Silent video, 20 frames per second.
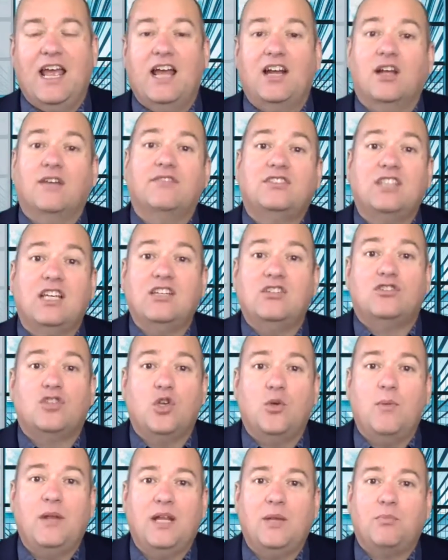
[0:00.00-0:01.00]
And I've seen
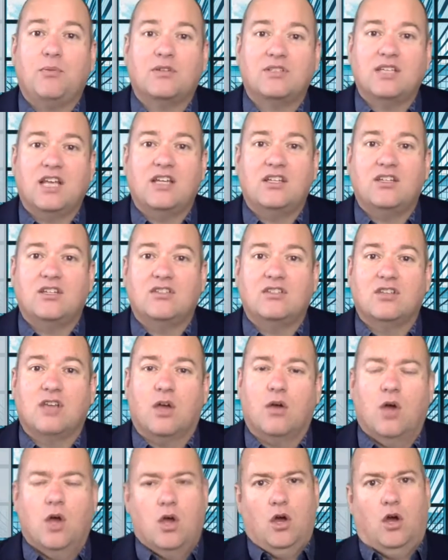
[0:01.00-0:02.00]
too many presenters
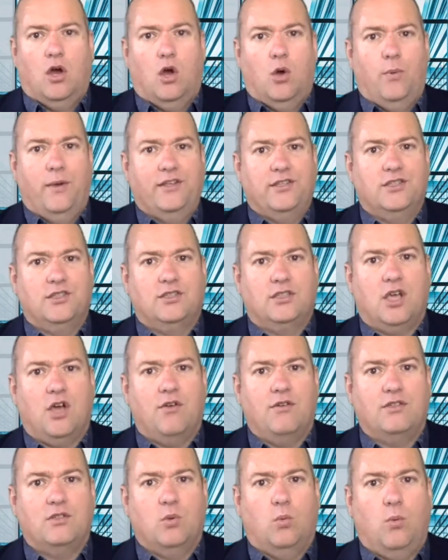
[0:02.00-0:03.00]
go, oh, we're just
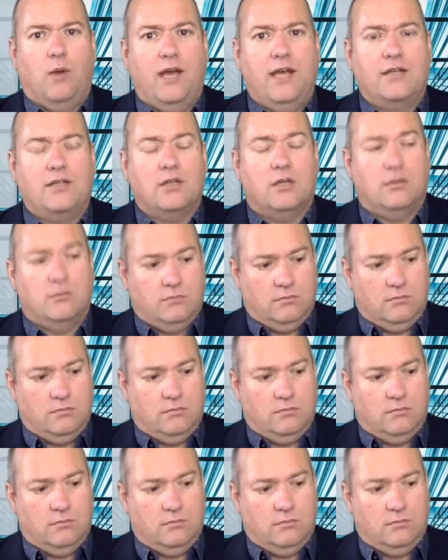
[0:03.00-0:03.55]
going to wait.